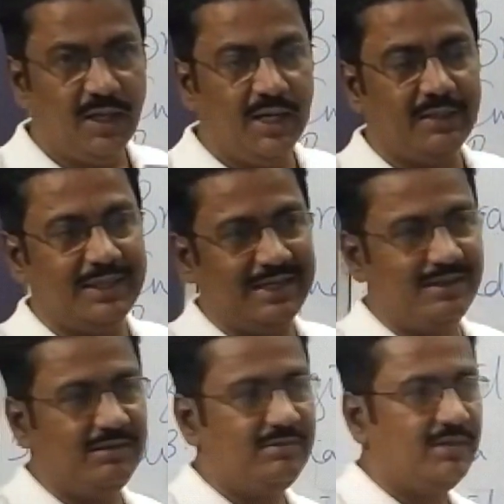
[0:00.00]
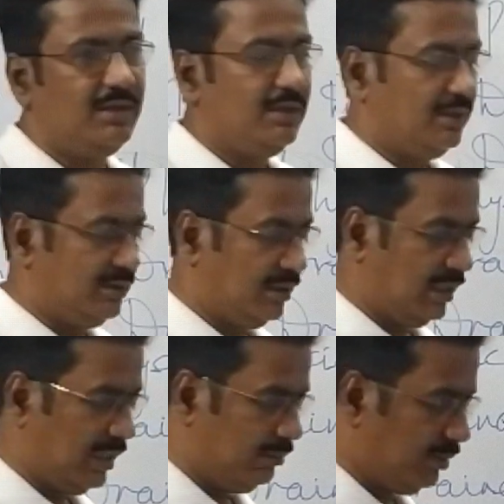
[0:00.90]
and that is the
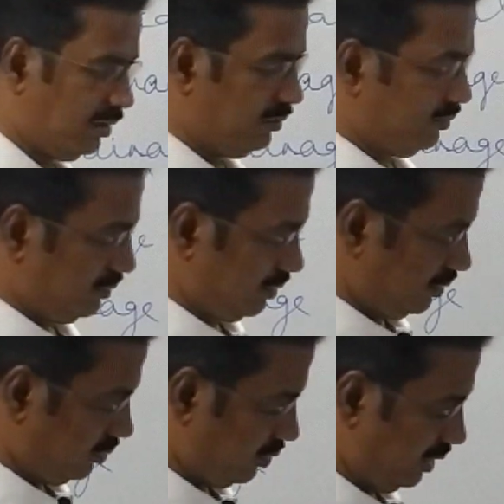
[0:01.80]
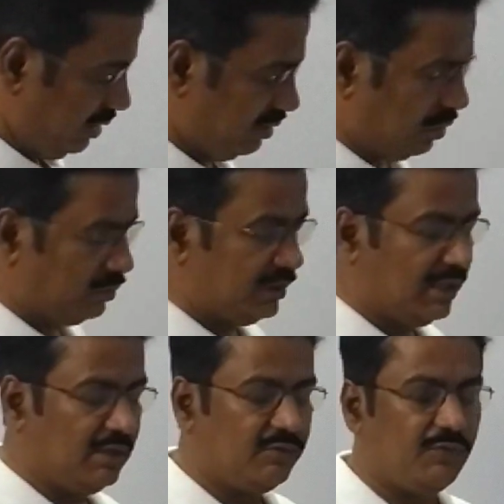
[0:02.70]
name of the trees out
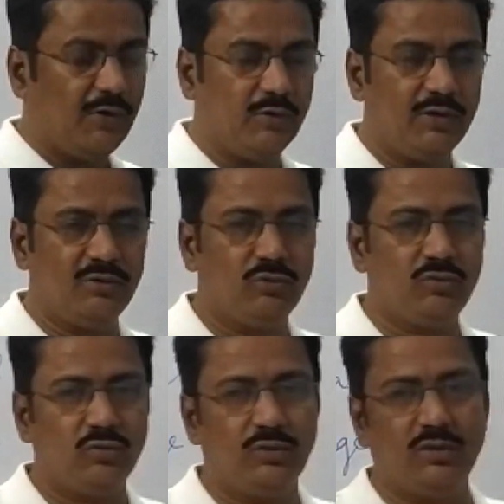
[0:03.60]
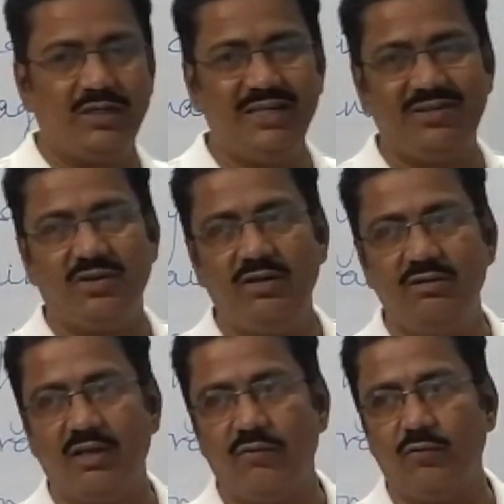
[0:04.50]
there is found in Sundari
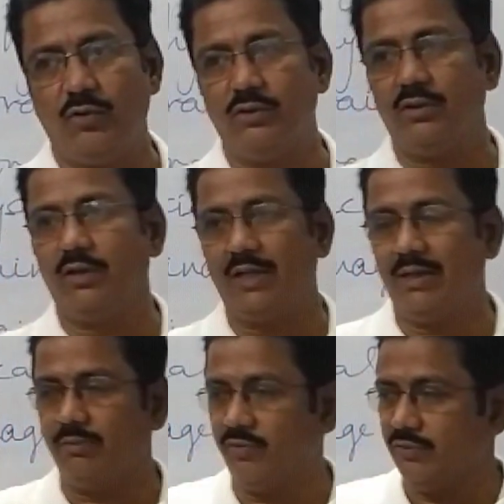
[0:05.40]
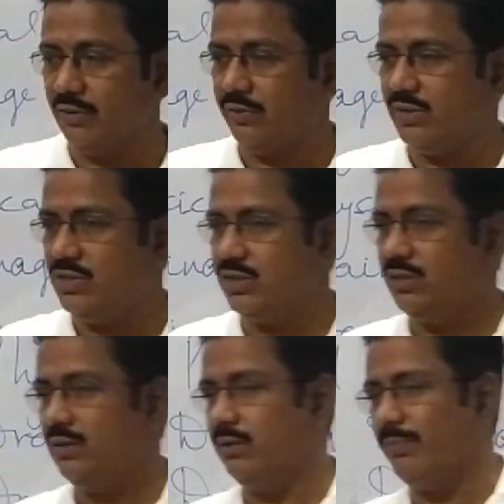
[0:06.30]
trees. Therefore, the name of the
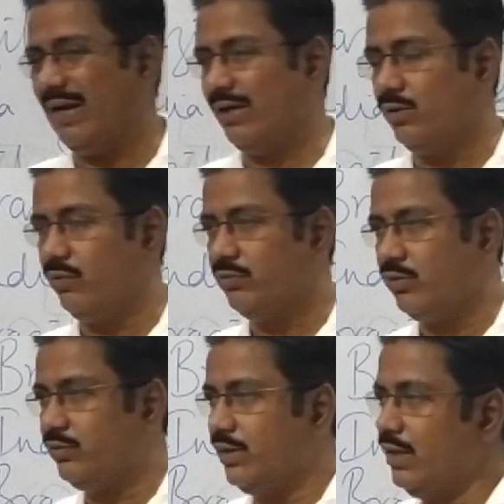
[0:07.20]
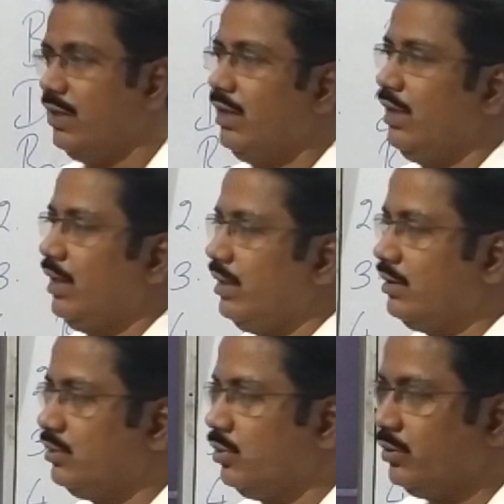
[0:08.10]
region, the mangroves out there,
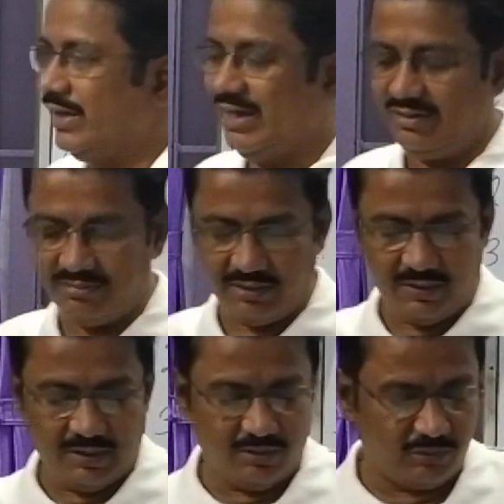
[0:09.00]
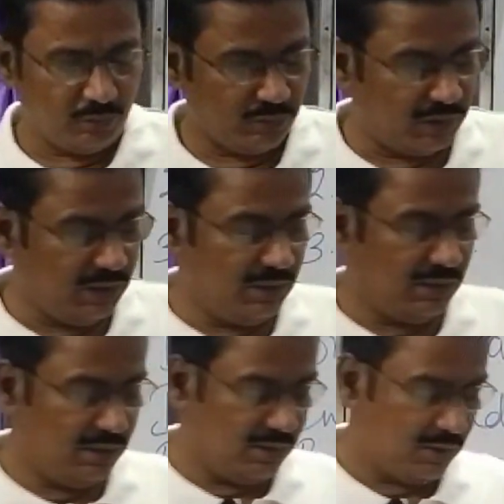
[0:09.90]
is known as Sundari
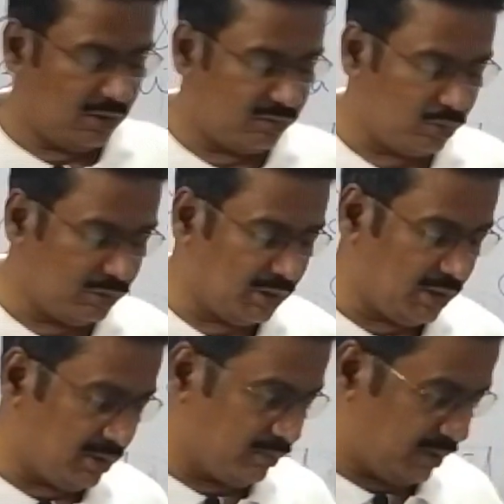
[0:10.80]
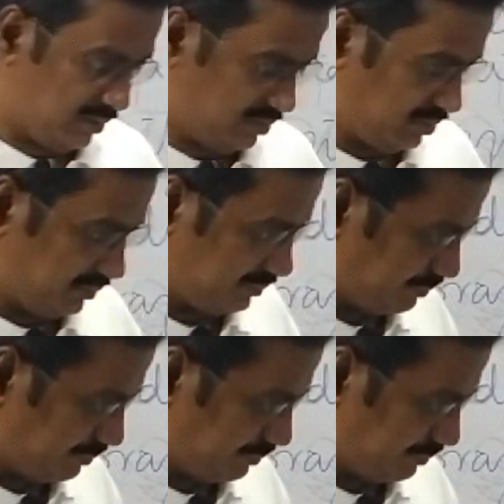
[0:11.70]
or Sundarbans.